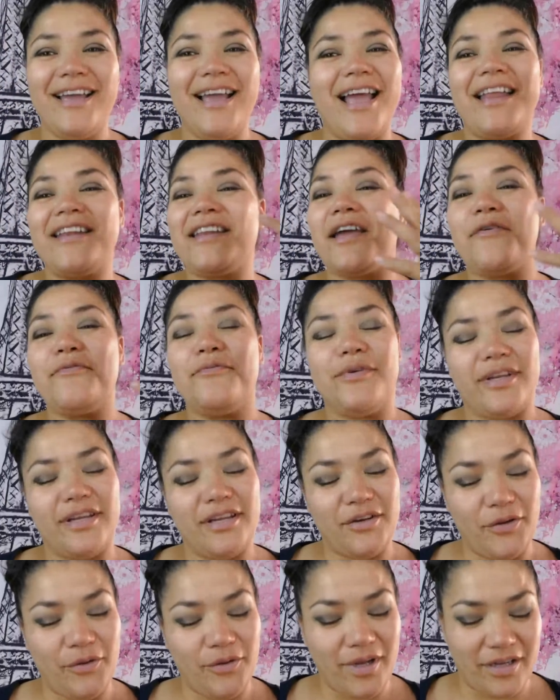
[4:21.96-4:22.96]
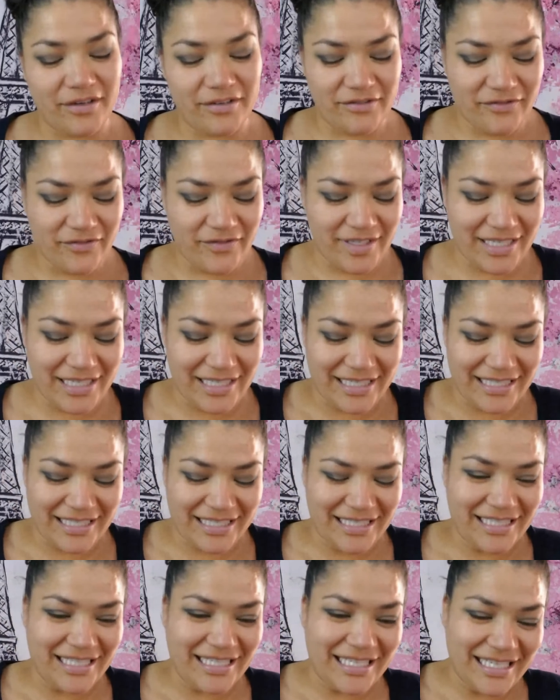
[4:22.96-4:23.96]
and I wouldn't know how to fix
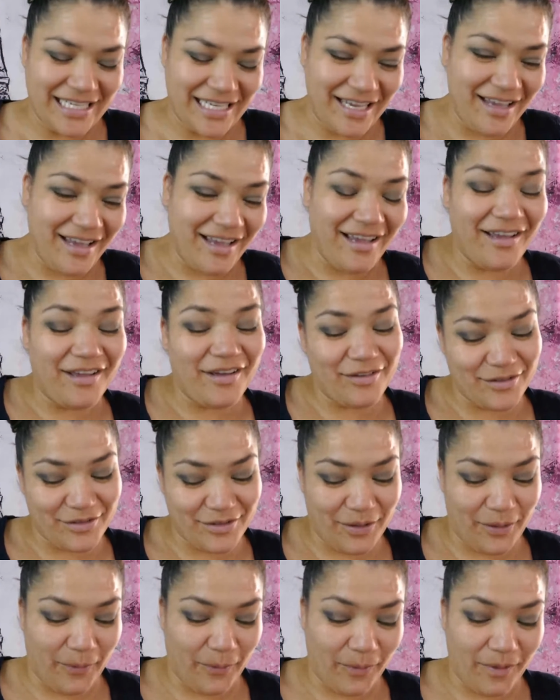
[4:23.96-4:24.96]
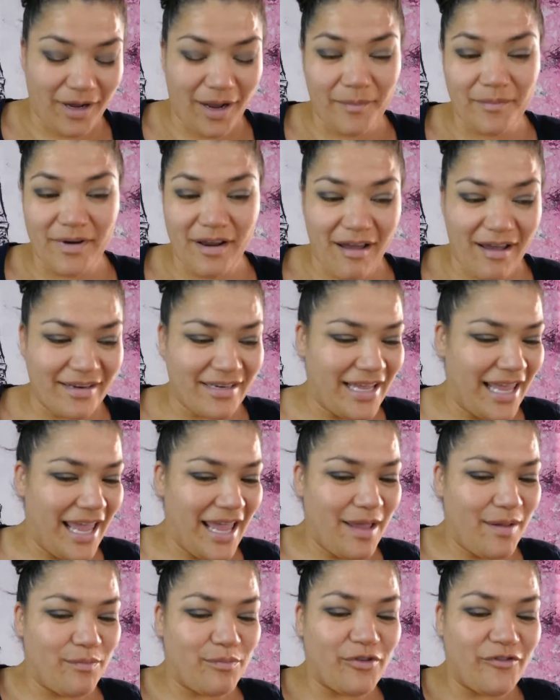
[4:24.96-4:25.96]
it. So I'm not
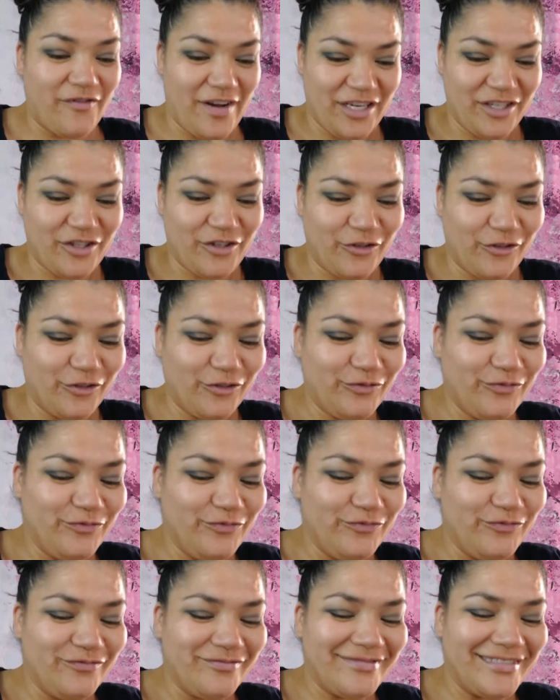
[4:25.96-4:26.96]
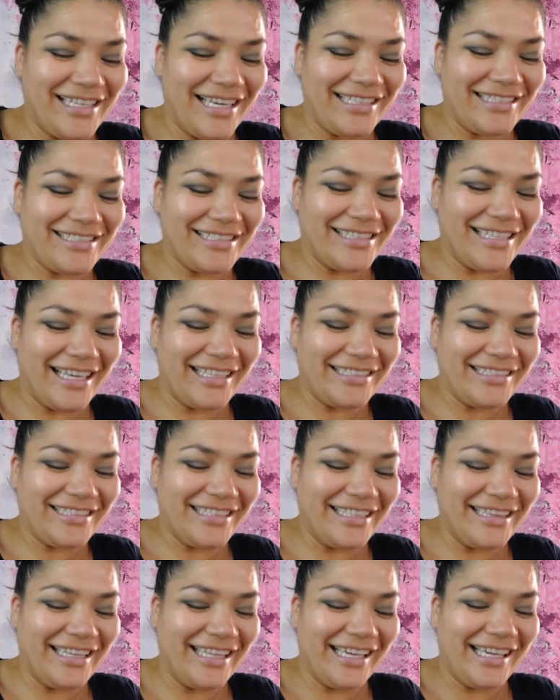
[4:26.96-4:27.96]
a professional. That's the
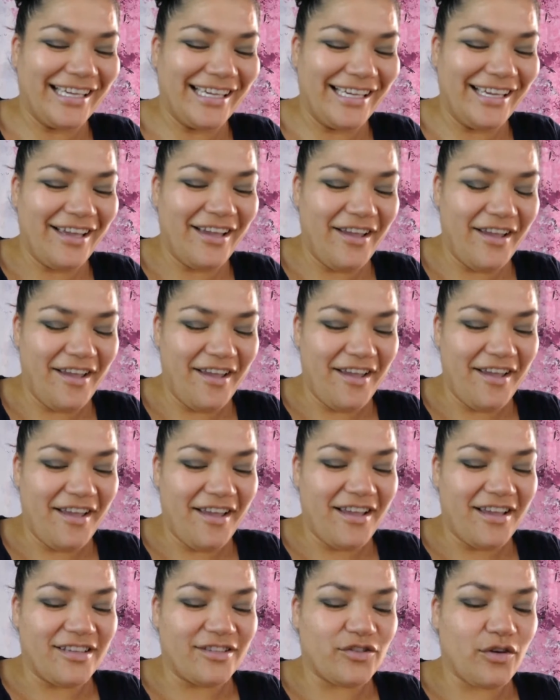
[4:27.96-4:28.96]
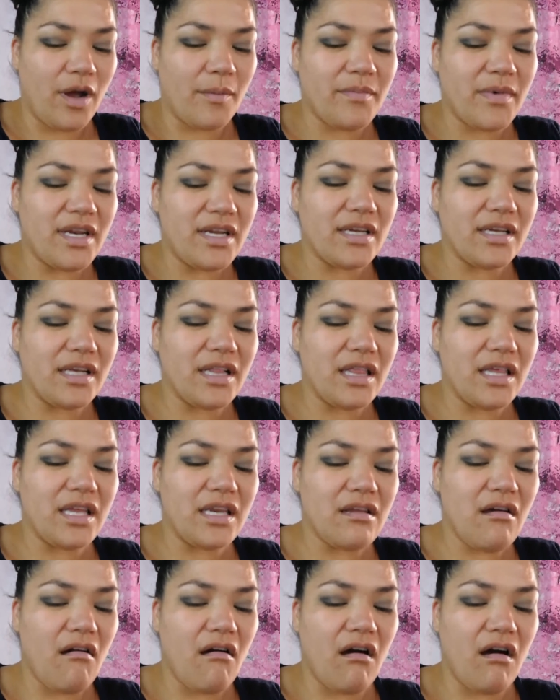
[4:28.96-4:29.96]
thing. So I'm gonna
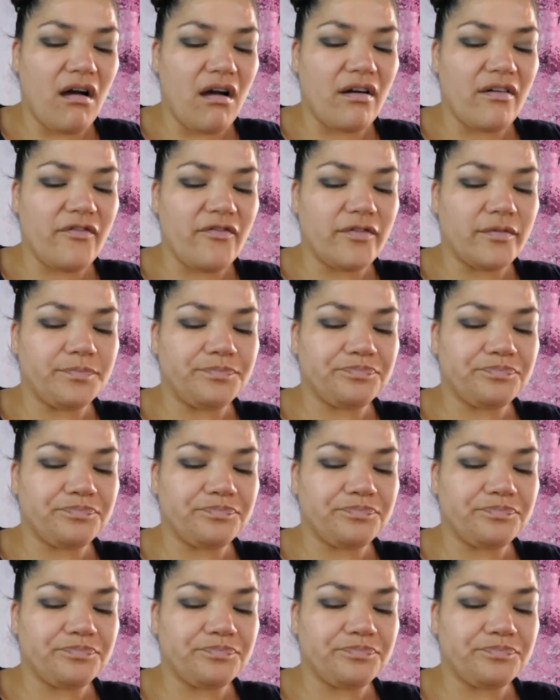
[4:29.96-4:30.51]
clean off